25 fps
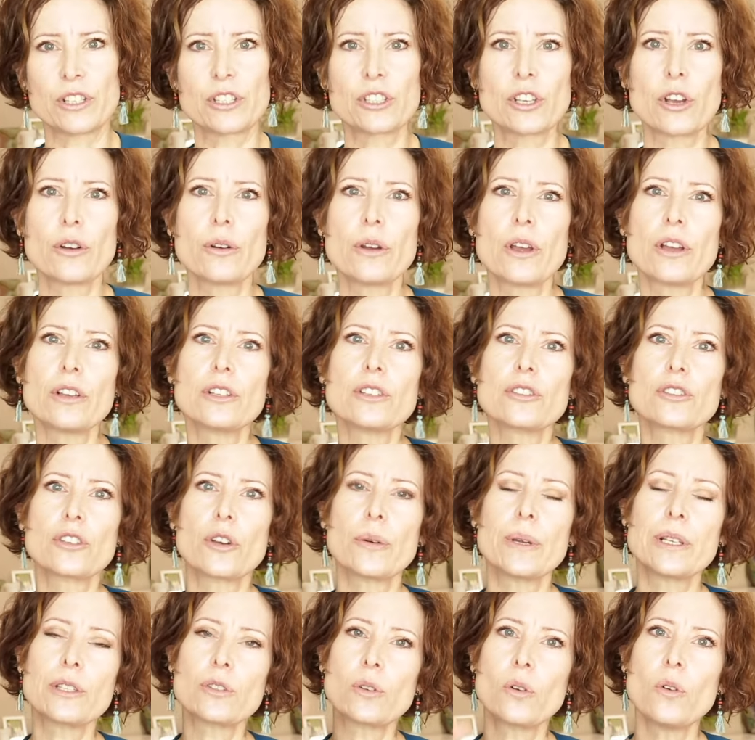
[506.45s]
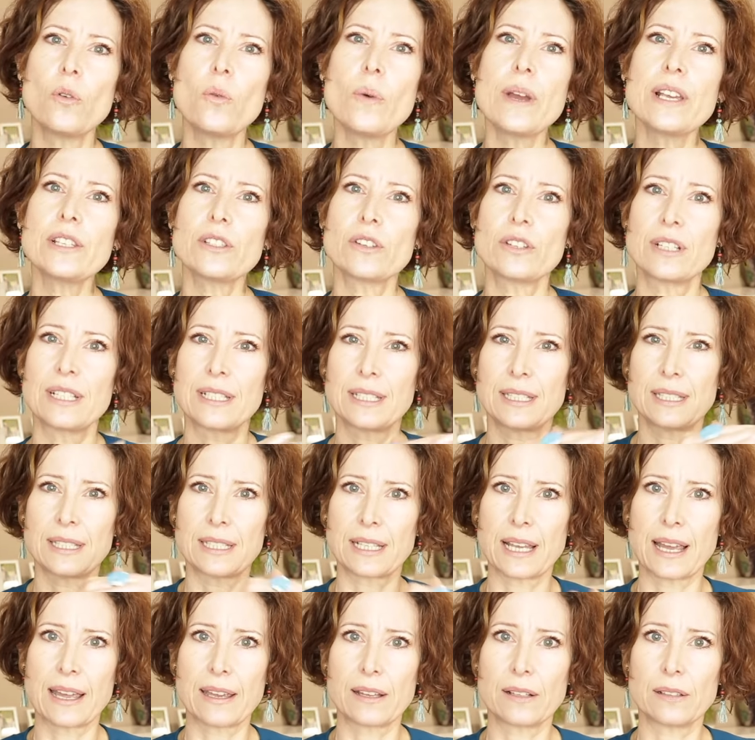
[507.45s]
So it's always on a
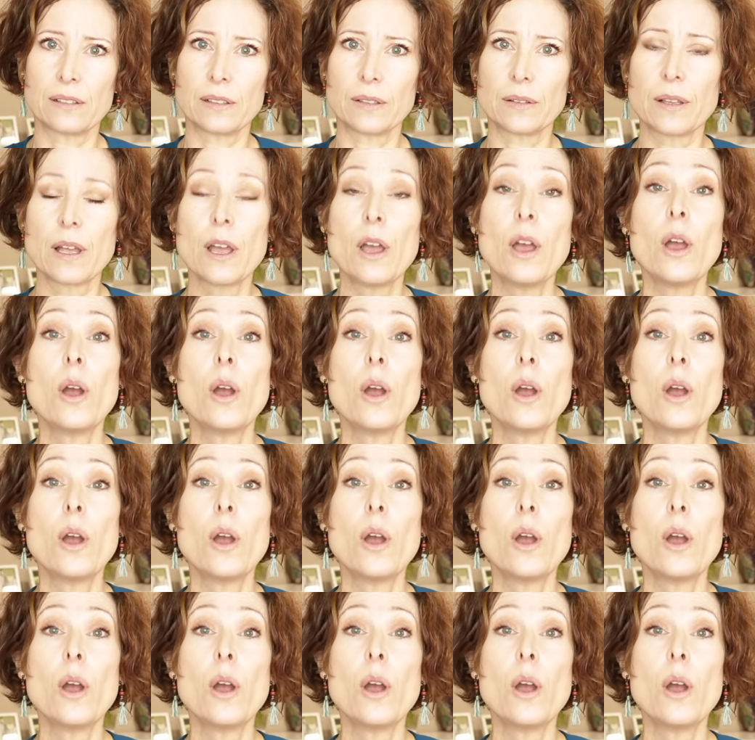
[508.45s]
scale.